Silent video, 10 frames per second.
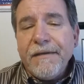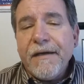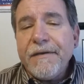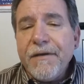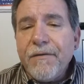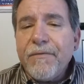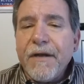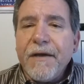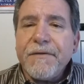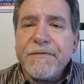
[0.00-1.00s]
Now, you know, when
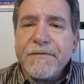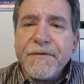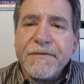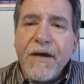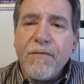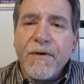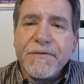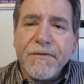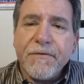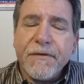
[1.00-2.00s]
I used to sit down with my
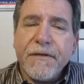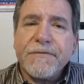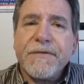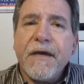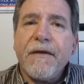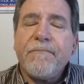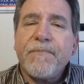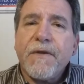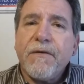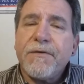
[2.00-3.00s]
children and say,
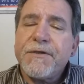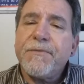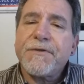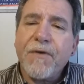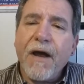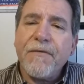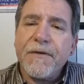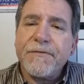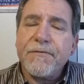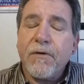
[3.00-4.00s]
should we try
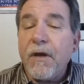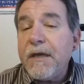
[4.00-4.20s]
this?